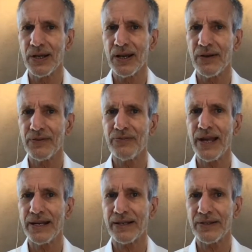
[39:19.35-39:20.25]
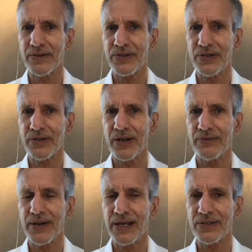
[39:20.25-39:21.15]
of the Vedic literature on
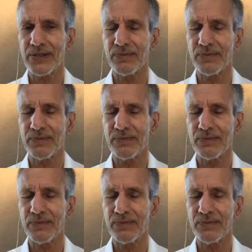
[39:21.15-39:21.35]
Vastu.